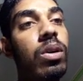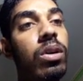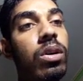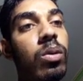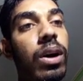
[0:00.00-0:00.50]

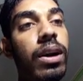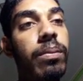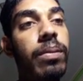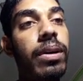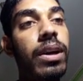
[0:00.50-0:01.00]
What
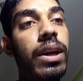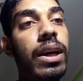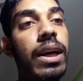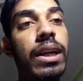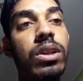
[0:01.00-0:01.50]
happened?
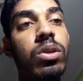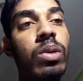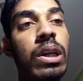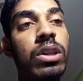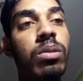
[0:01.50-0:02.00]

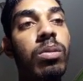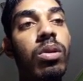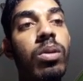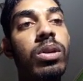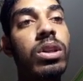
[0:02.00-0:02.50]
H2SO4, which
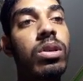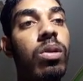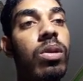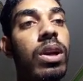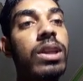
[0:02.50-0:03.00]
is known
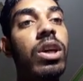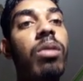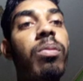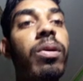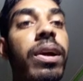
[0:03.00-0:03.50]
as
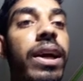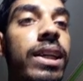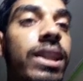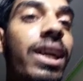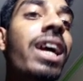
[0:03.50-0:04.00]
sulfuric acid,